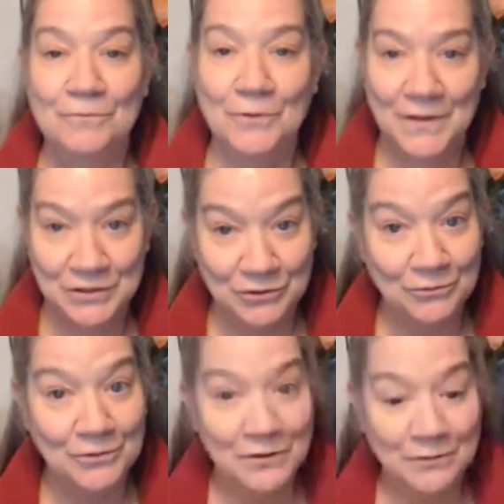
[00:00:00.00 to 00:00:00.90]
Well, then
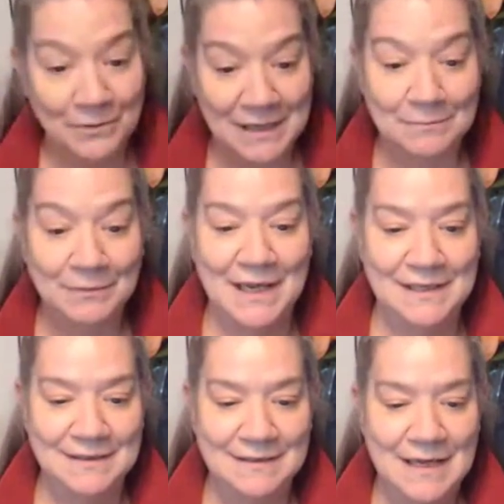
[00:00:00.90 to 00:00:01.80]
you're in the right
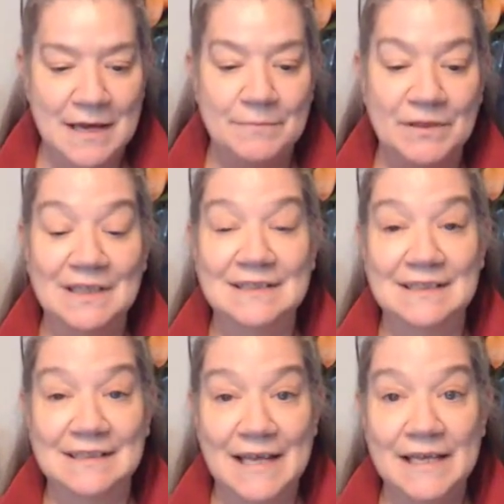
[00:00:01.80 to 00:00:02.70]
place, because
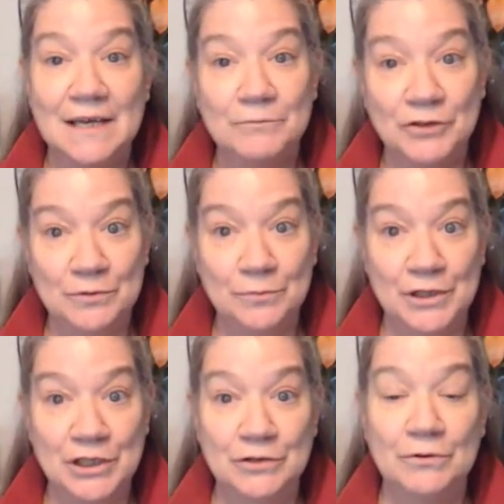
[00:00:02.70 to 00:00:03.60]
today I'm going to
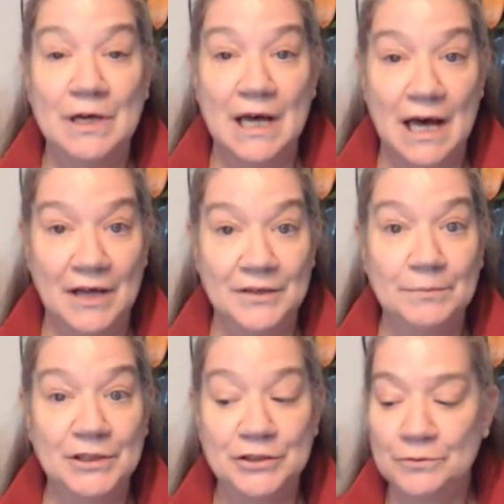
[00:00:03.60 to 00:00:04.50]
bring you How to
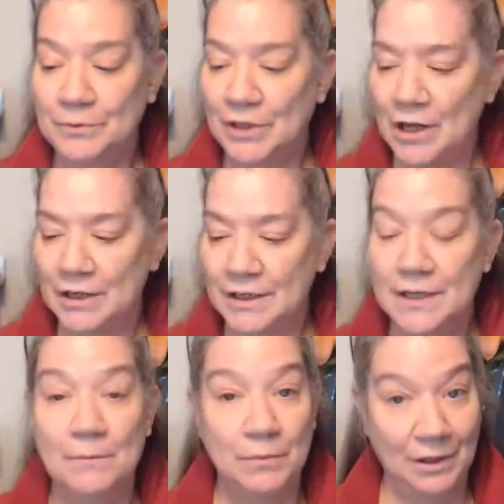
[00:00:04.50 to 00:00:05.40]
Bling Your Blog,
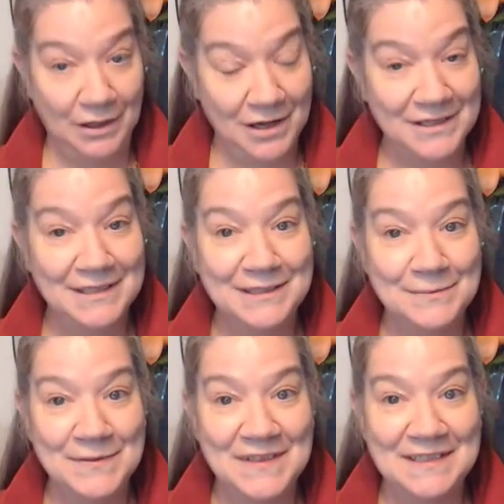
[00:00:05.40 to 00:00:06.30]
Blogging
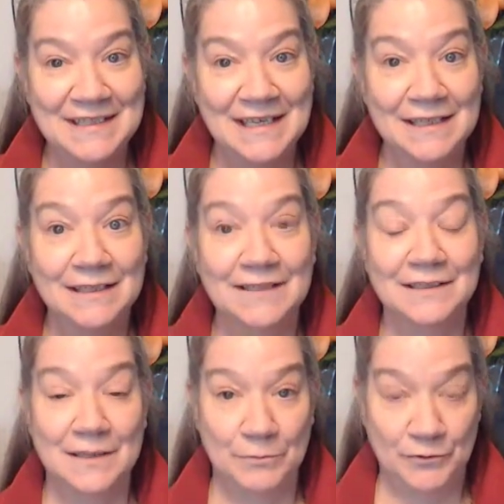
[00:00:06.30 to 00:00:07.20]
Tip of the Day,
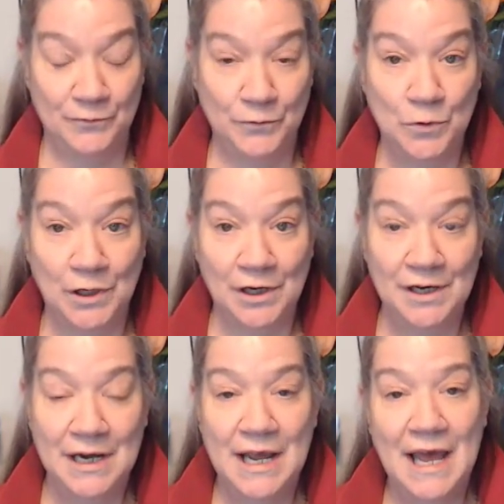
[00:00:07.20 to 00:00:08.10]
number 4.
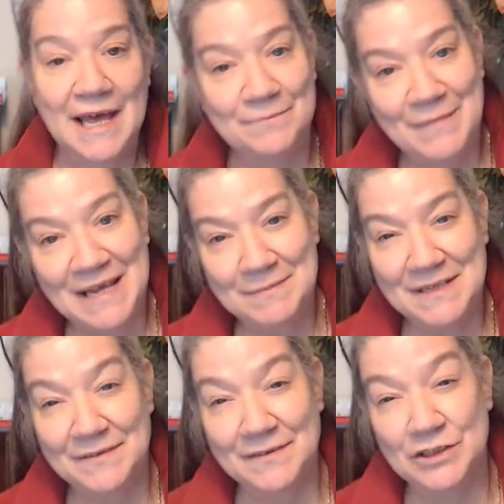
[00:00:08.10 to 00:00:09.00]
And
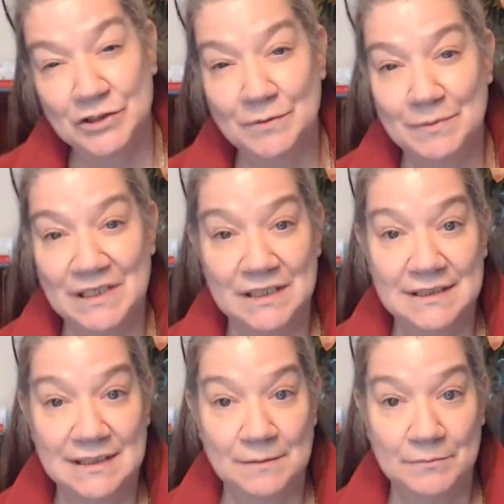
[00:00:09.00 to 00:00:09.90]
maybe this should have been
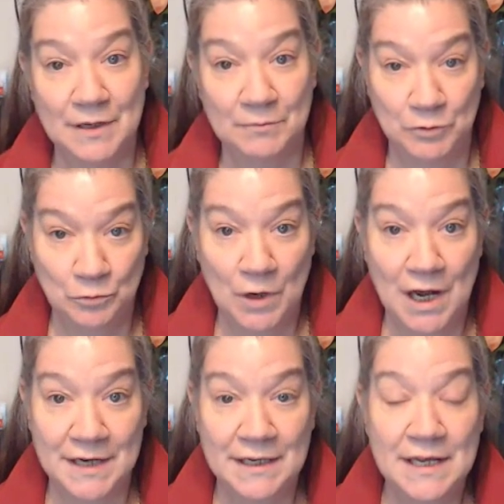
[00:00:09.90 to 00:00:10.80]
tip number
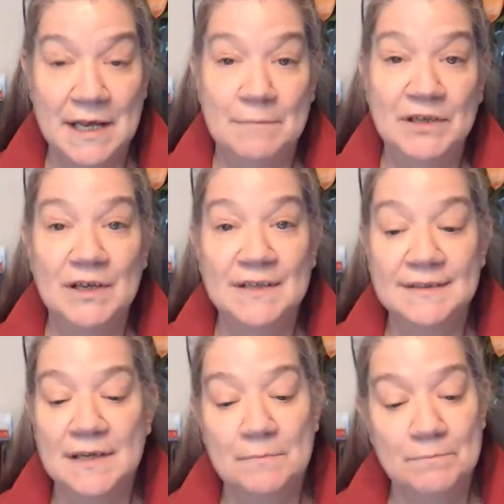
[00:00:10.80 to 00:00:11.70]
1,
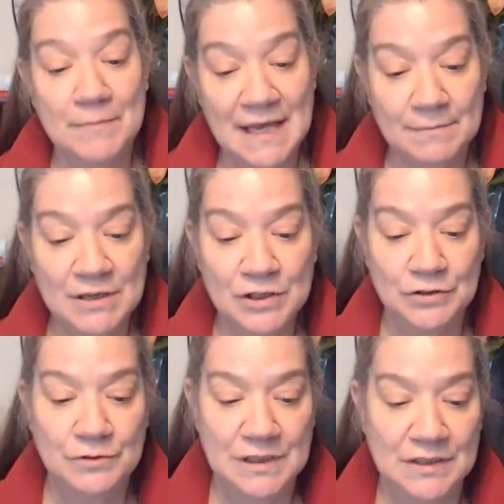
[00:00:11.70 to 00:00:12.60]
because maybe
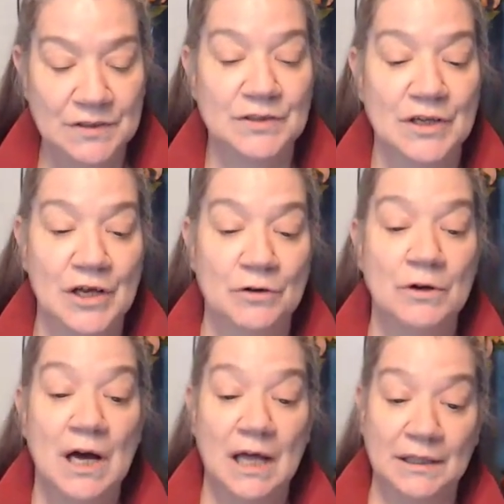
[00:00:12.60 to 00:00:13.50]
you need to know
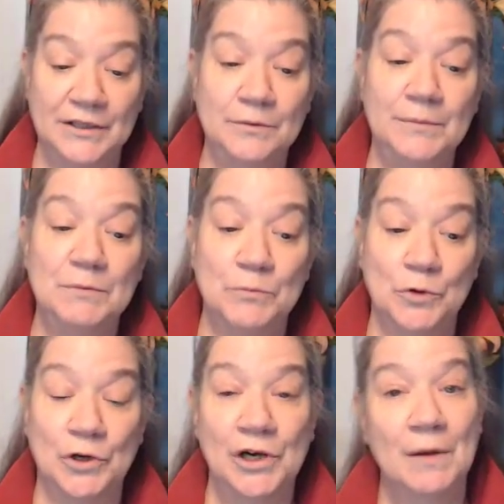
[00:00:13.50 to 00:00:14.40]
a little bit
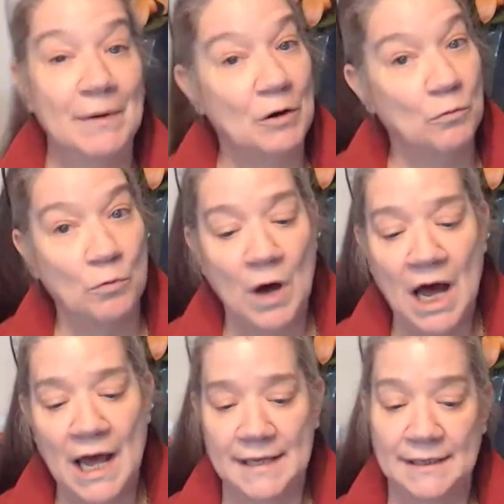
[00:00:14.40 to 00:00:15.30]
more about
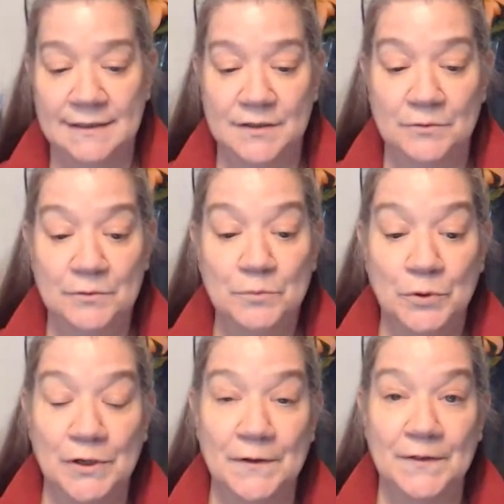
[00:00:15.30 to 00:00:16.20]
why it's so
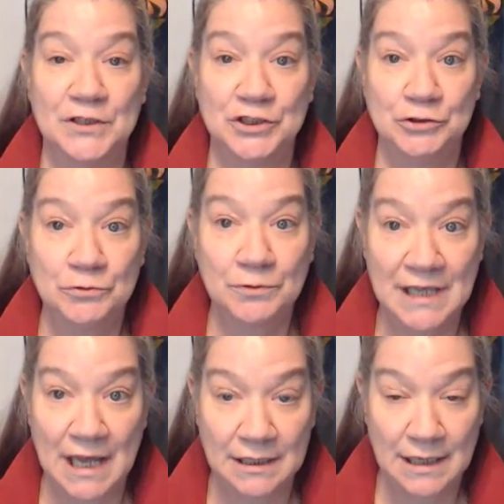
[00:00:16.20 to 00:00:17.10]
important that you
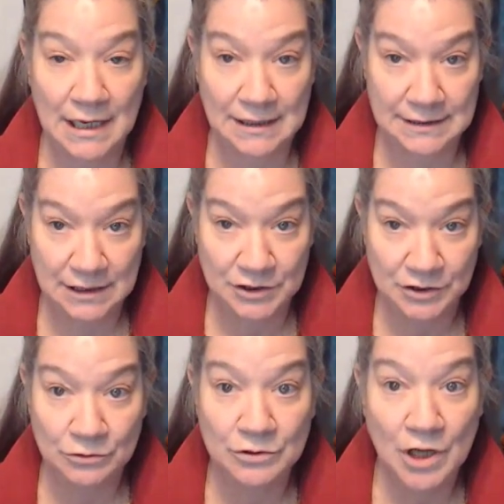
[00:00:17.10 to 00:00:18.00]
create a
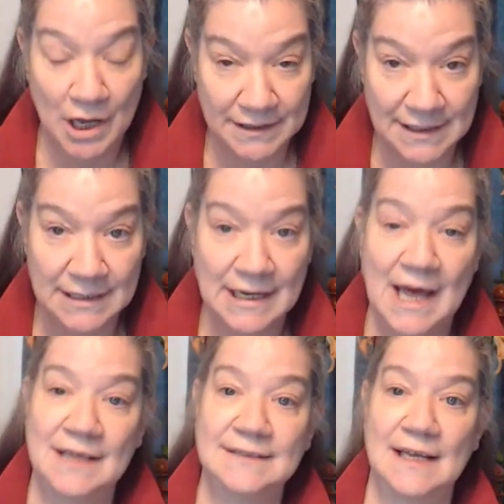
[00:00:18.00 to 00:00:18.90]
digital content
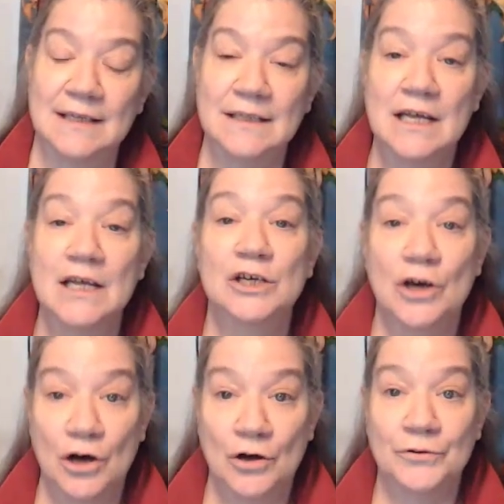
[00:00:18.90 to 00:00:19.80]
asset
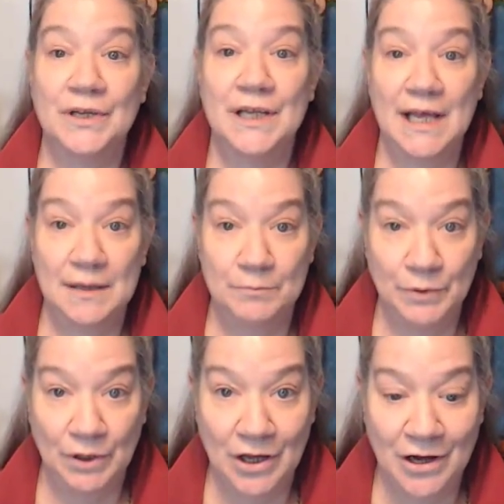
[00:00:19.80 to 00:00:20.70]
called a
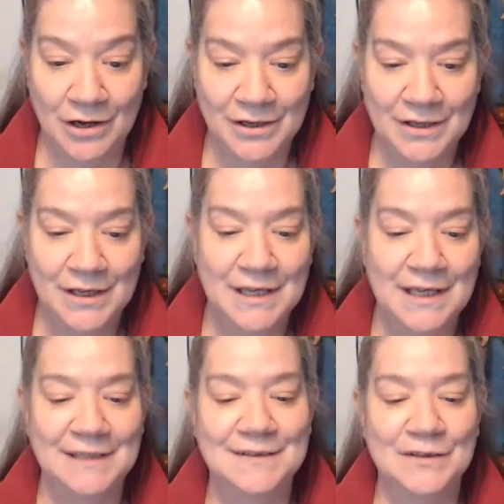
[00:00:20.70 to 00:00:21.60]
blog.
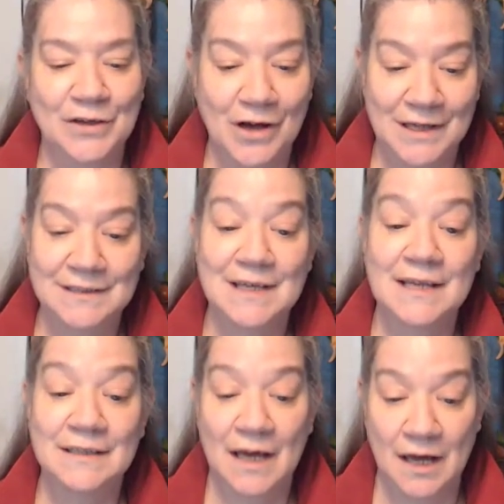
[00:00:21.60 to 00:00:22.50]
It's the
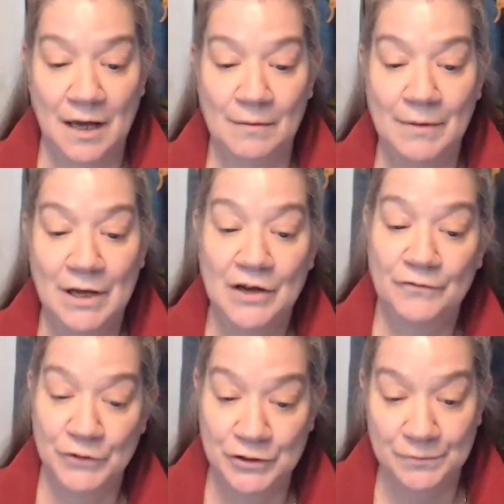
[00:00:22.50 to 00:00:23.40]
content hub
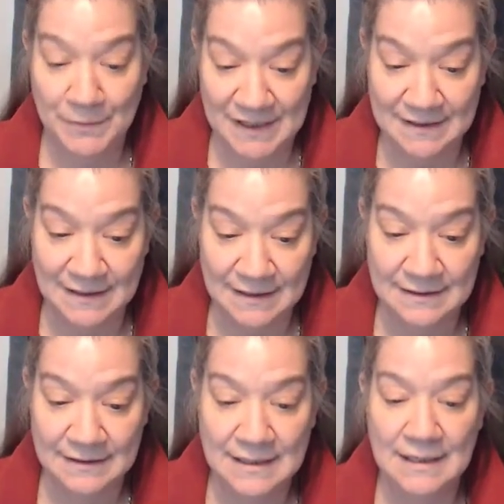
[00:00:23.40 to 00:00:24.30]
for your
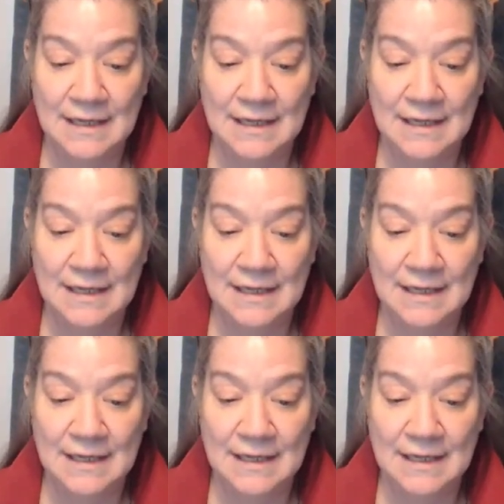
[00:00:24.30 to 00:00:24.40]
business.